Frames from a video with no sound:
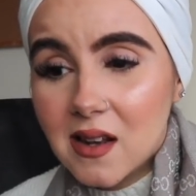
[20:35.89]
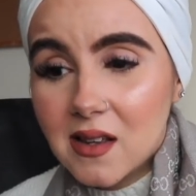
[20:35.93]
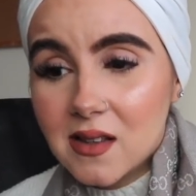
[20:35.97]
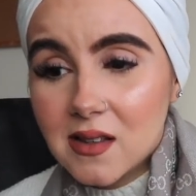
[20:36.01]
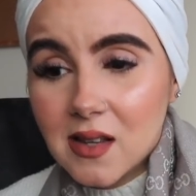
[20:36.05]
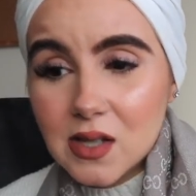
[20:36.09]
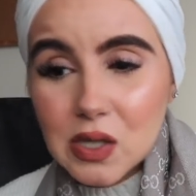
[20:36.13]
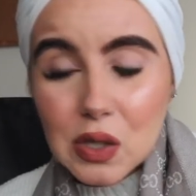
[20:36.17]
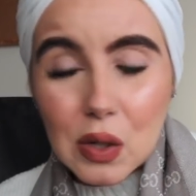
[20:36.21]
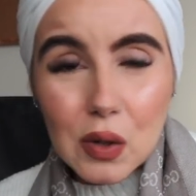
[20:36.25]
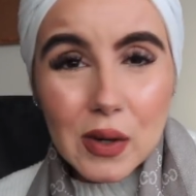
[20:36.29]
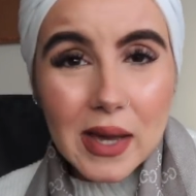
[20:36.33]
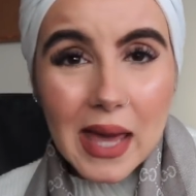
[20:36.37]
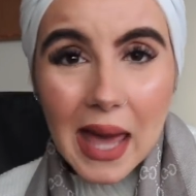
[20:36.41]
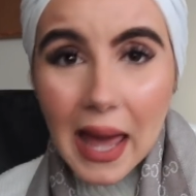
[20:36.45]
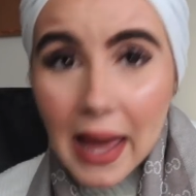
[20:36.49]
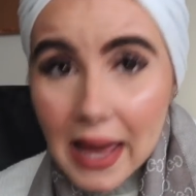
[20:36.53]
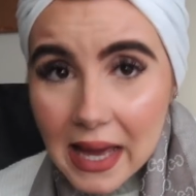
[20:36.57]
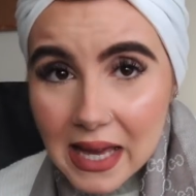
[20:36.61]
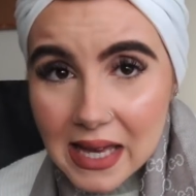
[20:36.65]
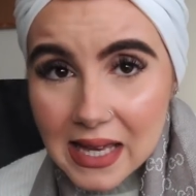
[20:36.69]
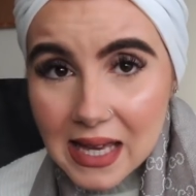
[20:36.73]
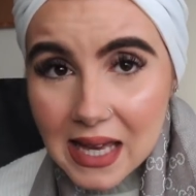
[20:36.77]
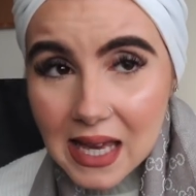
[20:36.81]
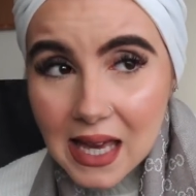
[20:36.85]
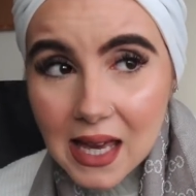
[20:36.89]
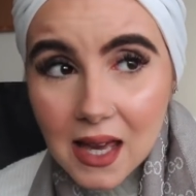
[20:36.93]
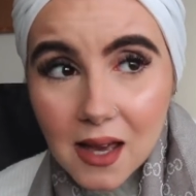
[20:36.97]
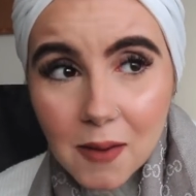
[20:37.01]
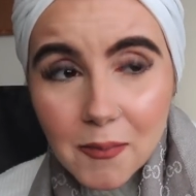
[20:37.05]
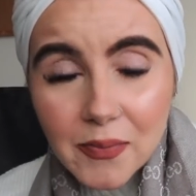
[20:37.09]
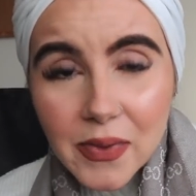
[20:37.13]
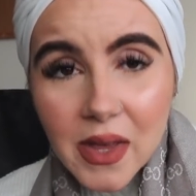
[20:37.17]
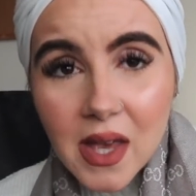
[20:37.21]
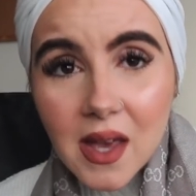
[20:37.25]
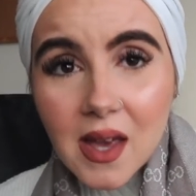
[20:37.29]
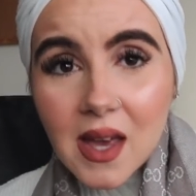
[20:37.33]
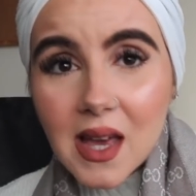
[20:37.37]
it doesn't look
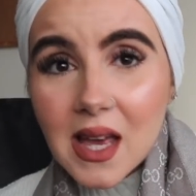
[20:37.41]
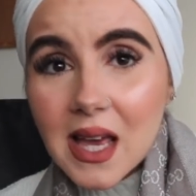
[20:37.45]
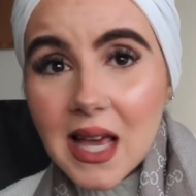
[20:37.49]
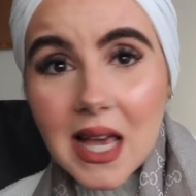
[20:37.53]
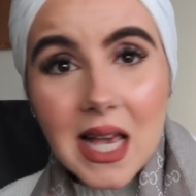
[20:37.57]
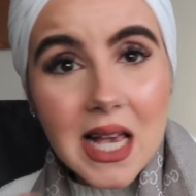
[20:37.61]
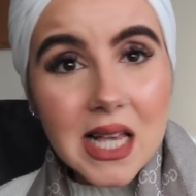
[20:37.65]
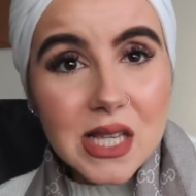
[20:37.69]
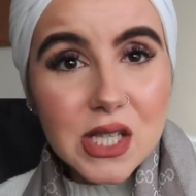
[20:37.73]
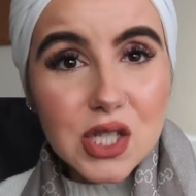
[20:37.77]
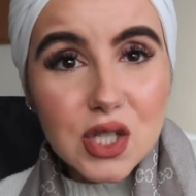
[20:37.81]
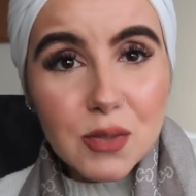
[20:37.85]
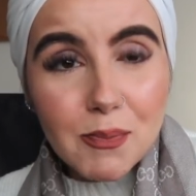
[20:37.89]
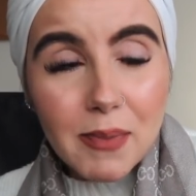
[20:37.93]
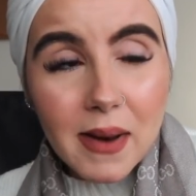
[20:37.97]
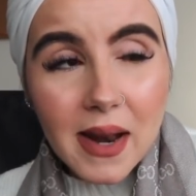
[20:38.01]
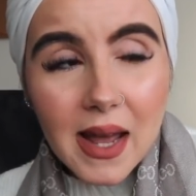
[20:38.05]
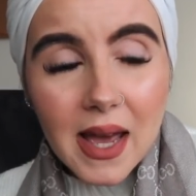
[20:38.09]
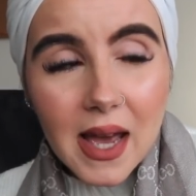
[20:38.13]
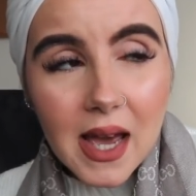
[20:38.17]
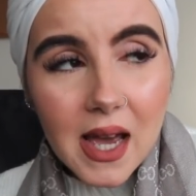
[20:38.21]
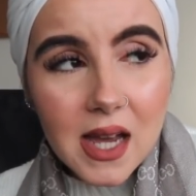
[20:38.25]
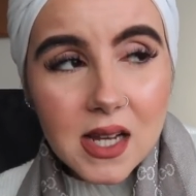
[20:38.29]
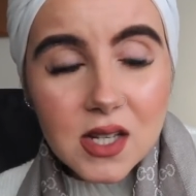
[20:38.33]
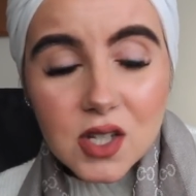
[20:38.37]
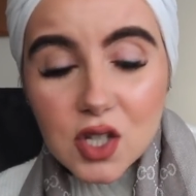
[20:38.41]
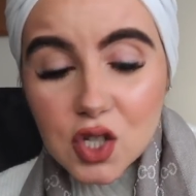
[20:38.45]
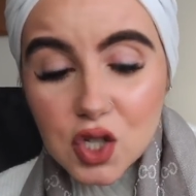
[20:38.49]
cakey, easy to blend.